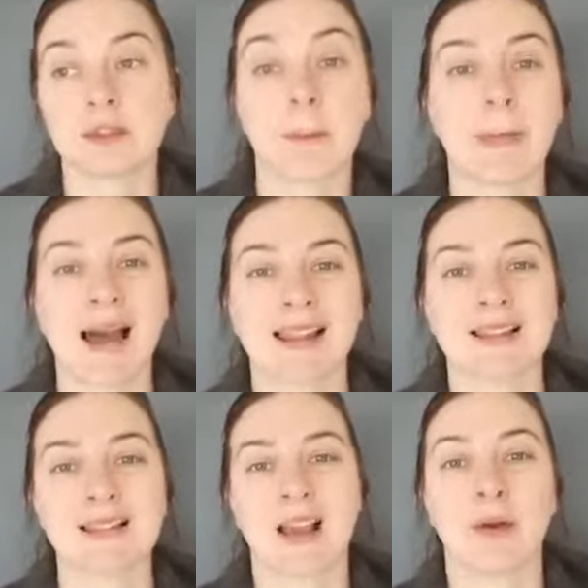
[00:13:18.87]

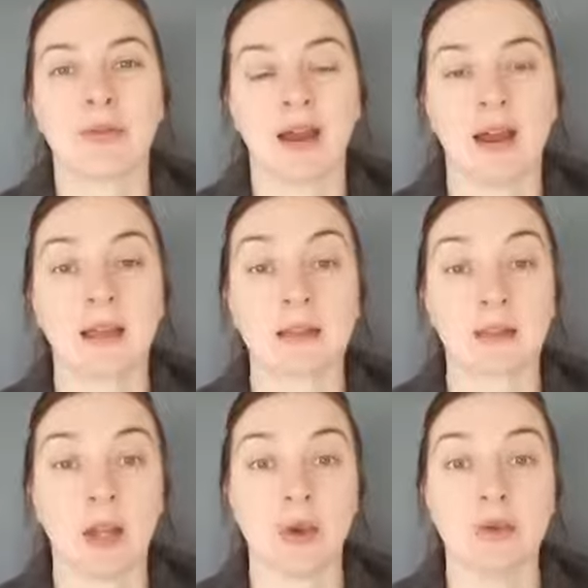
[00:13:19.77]
balance out the highs and
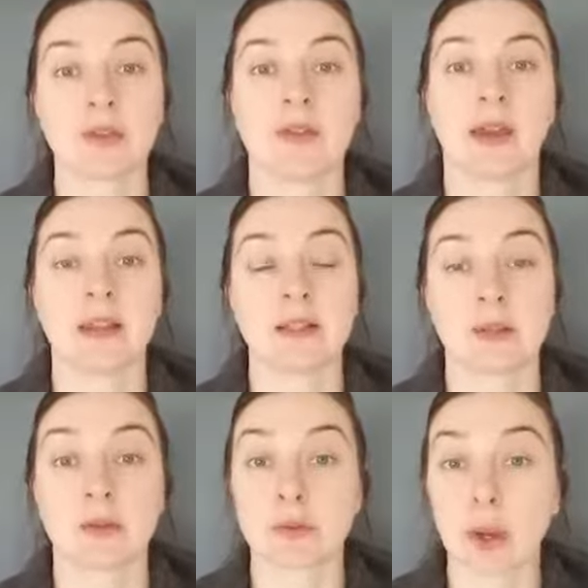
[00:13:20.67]
lows of any sort
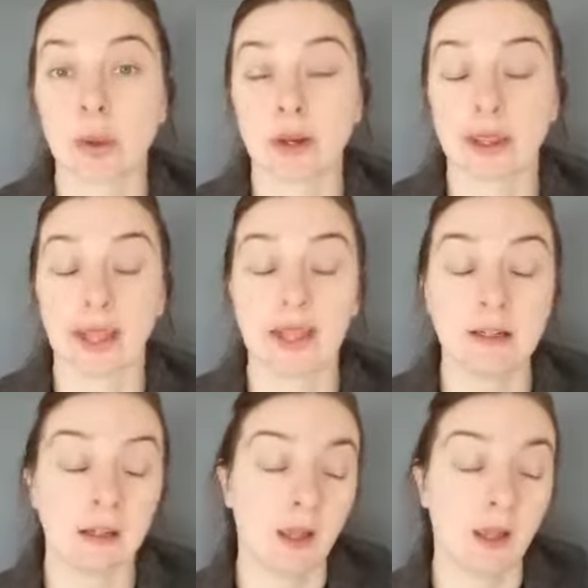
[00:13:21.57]
of solar gain.